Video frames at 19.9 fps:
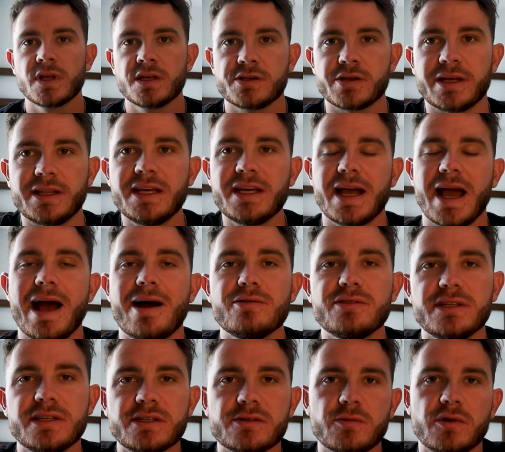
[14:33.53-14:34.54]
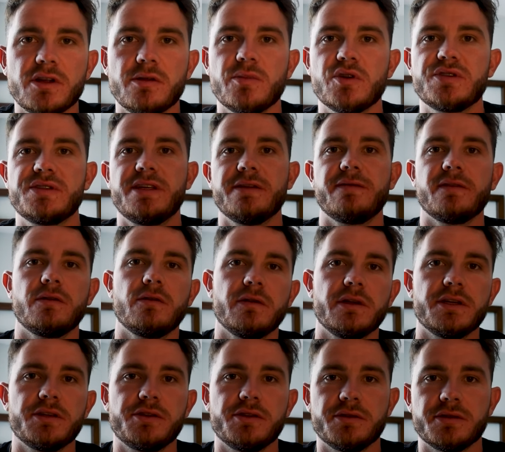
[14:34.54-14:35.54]
So I think housing is one of the most
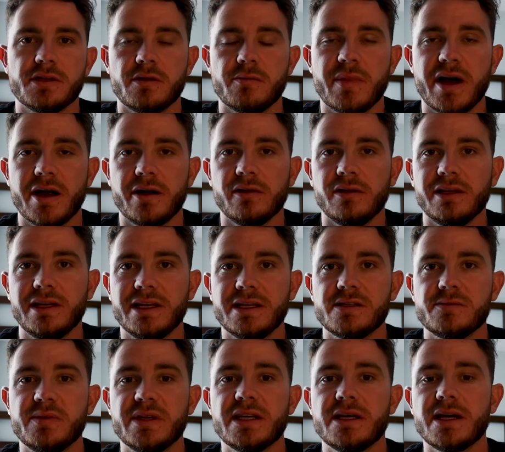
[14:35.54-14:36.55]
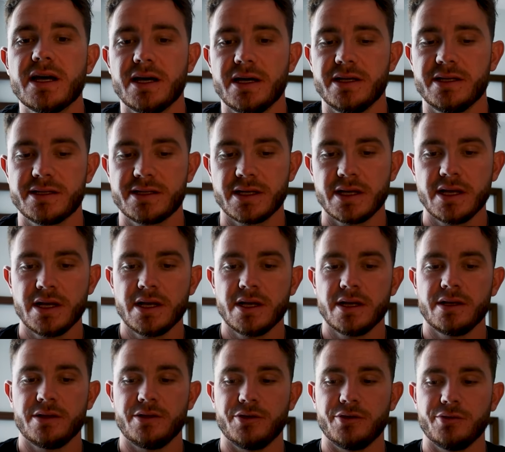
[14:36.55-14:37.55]
difficult issues in the minor leagues because
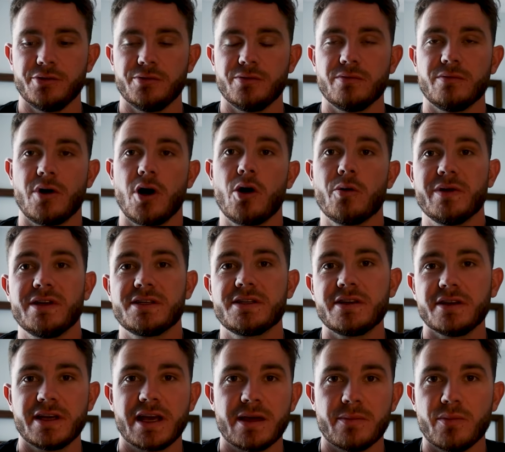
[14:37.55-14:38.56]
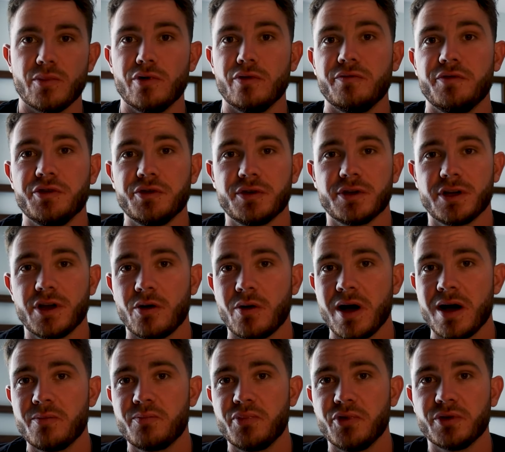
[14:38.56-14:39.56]
you always could get moved. You could go
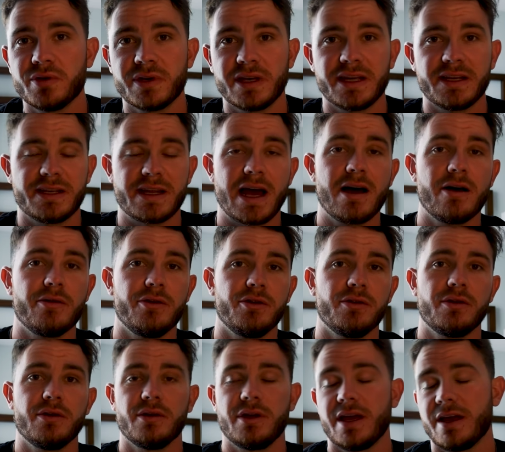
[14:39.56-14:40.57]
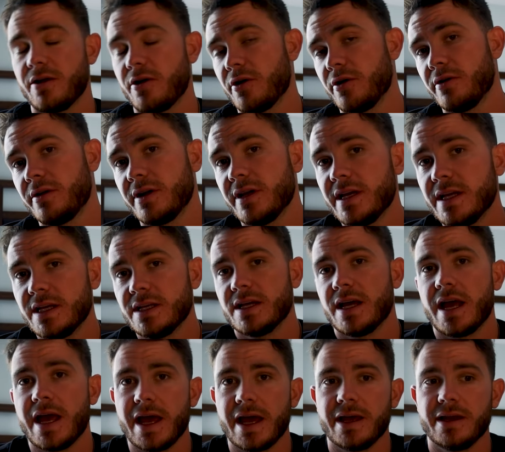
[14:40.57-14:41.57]
up, you could get down, you could get hurt.
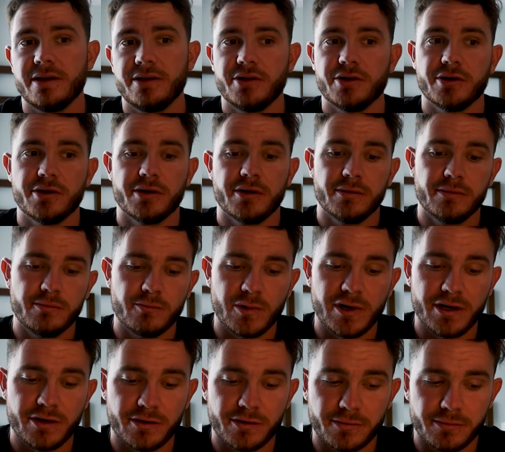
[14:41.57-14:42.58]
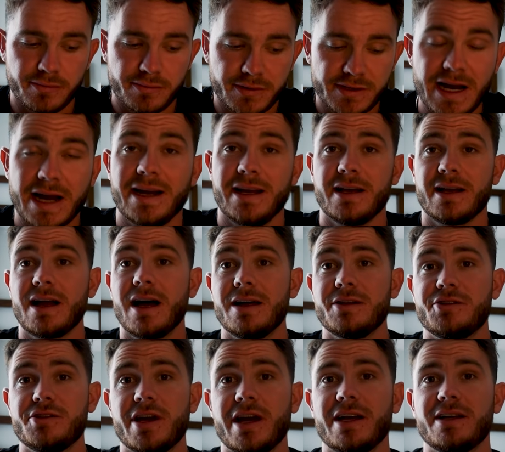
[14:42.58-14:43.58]
And you're when you're signing a
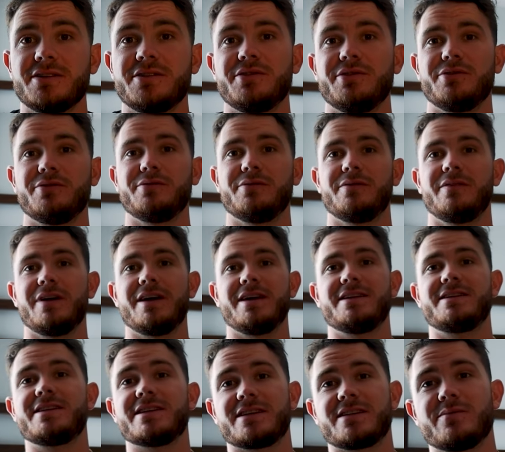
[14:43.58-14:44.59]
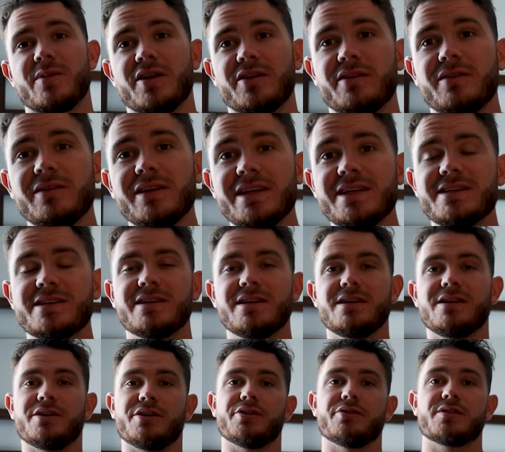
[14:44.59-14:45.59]
contract to a six month lease,
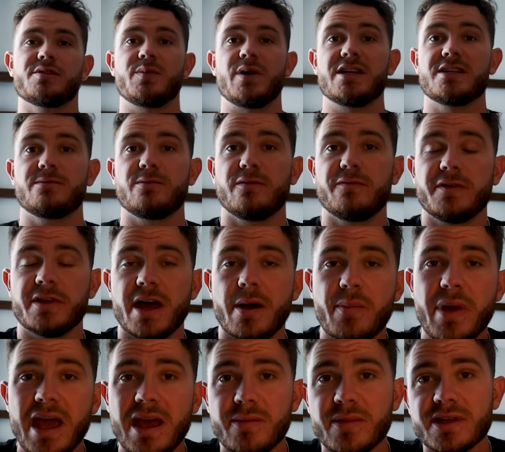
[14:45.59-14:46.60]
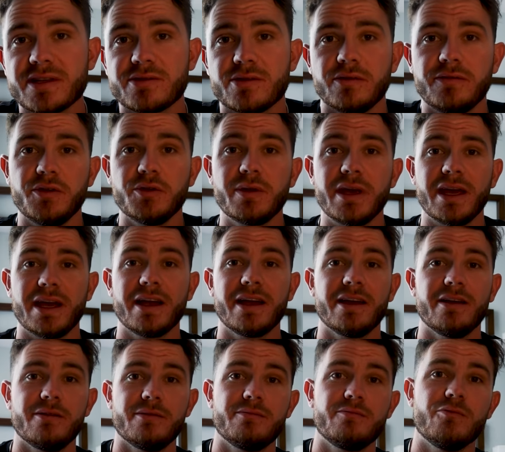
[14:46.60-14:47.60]
you're responsible for that payment. So if you can't
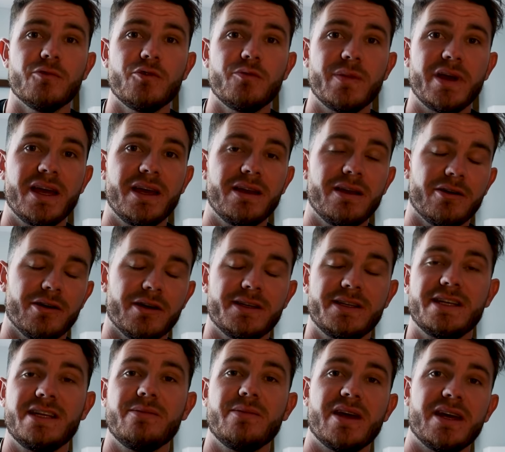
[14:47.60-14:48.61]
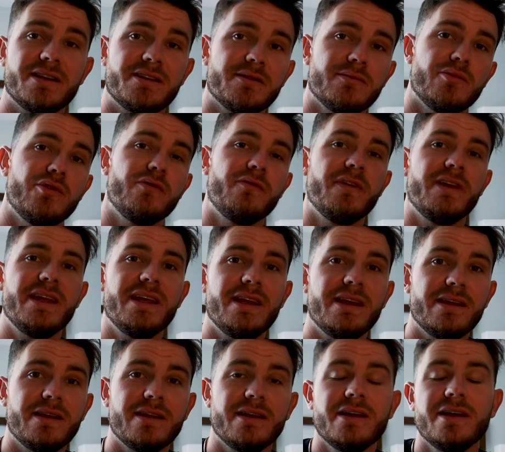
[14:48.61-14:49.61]
get a roommate or a teammate to move
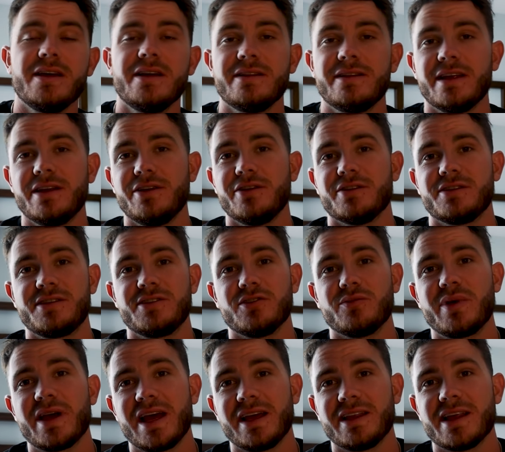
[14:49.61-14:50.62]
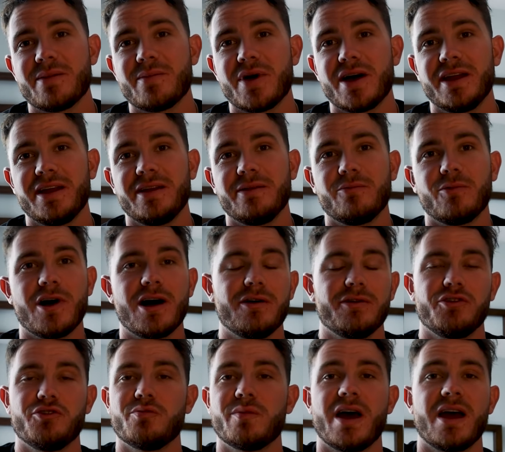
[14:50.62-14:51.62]
in, then you're still paying that money while
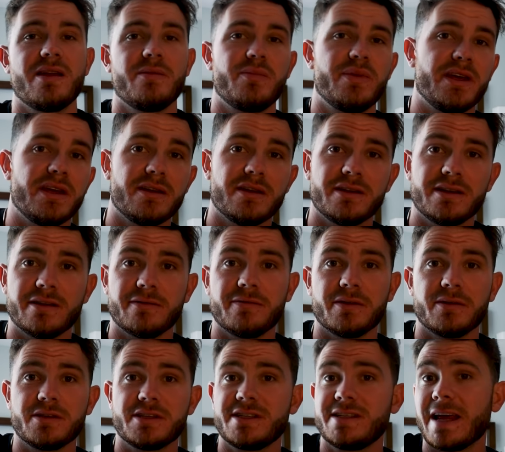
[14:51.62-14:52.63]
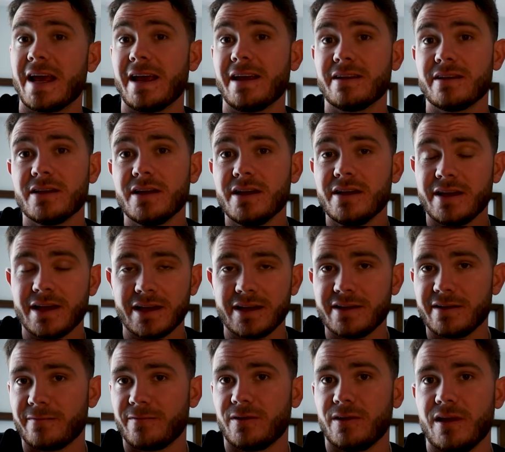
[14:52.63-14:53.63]
you might be in a different state at a
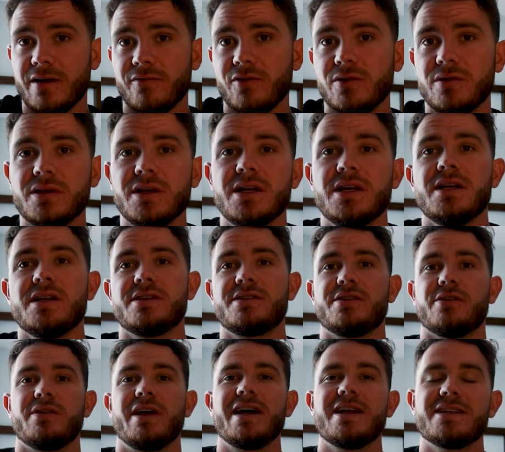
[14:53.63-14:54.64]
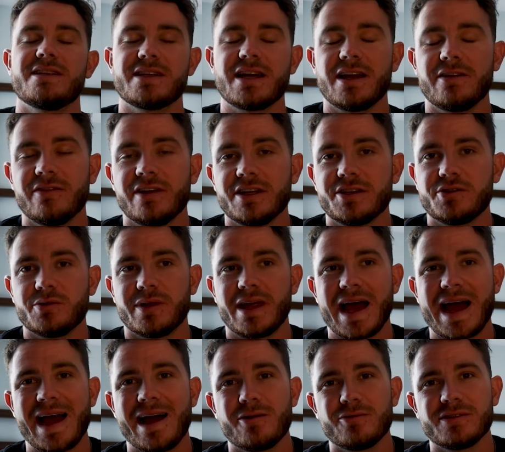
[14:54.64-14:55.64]
different level. So that is kind of an issue with
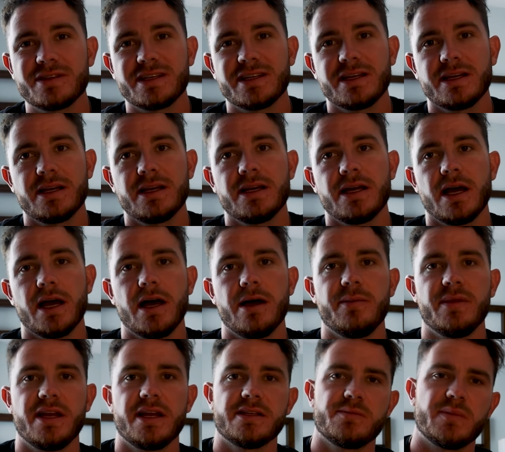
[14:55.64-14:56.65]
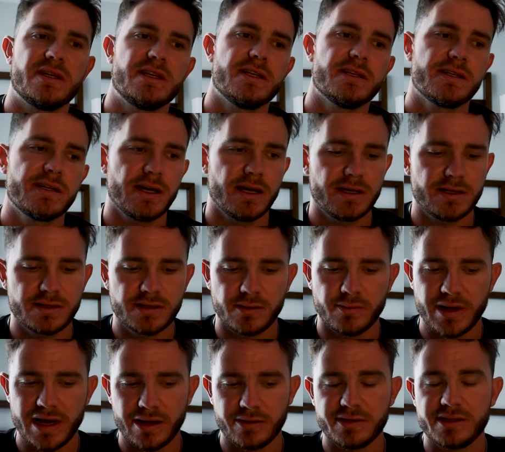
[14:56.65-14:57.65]
housing. Um, it has been discussed
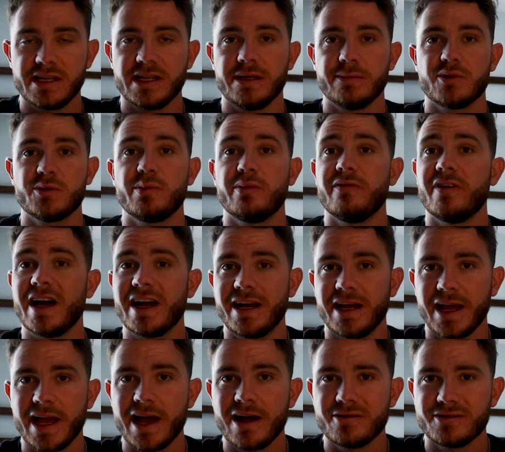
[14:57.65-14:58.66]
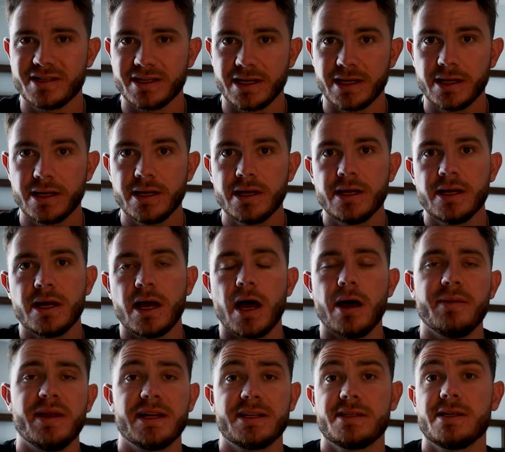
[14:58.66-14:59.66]
about teams providing housing,
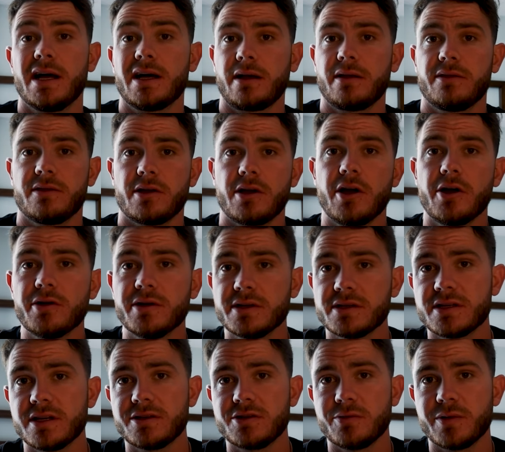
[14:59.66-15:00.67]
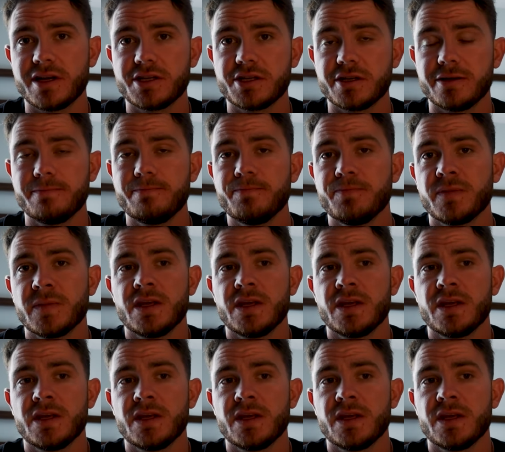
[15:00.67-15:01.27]
and that's not the current situation.